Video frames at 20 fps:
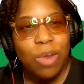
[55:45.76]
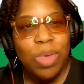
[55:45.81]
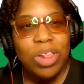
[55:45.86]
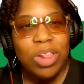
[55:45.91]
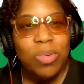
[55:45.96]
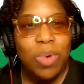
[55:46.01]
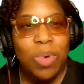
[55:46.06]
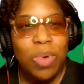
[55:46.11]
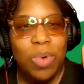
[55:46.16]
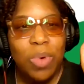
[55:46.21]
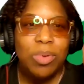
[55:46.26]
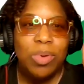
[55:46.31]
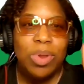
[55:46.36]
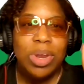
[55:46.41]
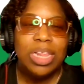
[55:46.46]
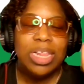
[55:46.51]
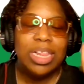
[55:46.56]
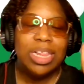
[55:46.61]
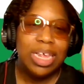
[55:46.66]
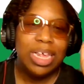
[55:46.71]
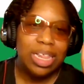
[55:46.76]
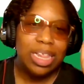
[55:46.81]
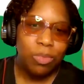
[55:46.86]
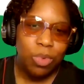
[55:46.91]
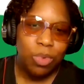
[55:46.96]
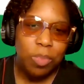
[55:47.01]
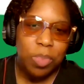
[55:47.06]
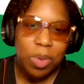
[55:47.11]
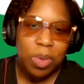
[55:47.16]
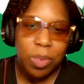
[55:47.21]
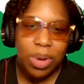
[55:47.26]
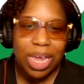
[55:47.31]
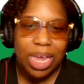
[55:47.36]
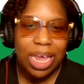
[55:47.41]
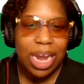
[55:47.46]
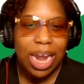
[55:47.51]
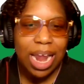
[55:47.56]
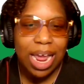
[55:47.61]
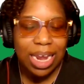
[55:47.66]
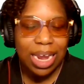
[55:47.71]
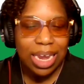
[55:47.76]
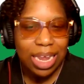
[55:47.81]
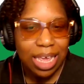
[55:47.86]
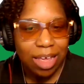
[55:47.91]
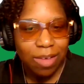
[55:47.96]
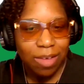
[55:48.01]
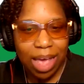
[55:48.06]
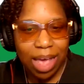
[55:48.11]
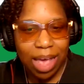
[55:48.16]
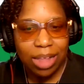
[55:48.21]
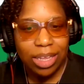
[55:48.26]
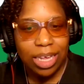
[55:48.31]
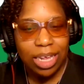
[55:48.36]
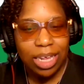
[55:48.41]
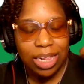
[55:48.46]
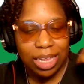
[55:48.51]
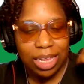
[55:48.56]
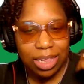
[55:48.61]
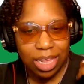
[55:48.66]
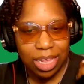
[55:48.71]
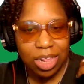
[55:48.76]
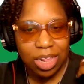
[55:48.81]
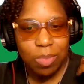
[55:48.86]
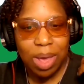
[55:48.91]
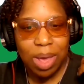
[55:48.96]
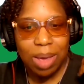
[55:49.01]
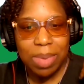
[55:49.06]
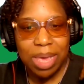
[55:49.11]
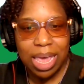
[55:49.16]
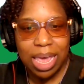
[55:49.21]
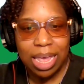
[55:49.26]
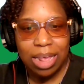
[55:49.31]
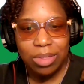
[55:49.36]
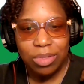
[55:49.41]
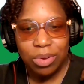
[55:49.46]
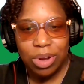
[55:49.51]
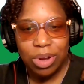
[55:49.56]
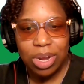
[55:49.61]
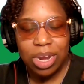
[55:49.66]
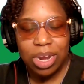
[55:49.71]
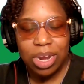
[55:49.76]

the reason why I'm doing this is because I want people to get an idea of how these might be answered in